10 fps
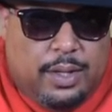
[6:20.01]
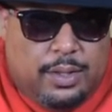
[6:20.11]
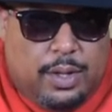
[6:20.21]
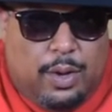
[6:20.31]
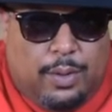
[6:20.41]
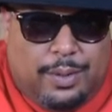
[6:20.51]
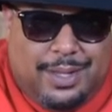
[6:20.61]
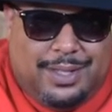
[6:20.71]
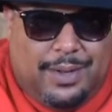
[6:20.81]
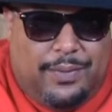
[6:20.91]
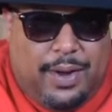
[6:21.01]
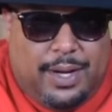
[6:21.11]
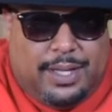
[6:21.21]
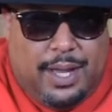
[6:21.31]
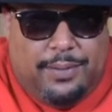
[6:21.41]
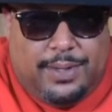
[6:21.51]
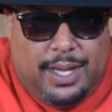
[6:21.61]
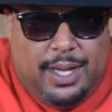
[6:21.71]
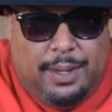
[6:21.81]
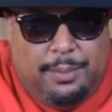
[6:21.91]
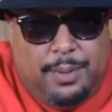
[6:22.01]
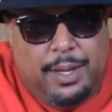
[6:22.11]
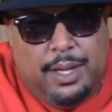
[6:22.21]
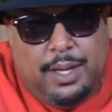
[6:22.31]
So this is a very tough team.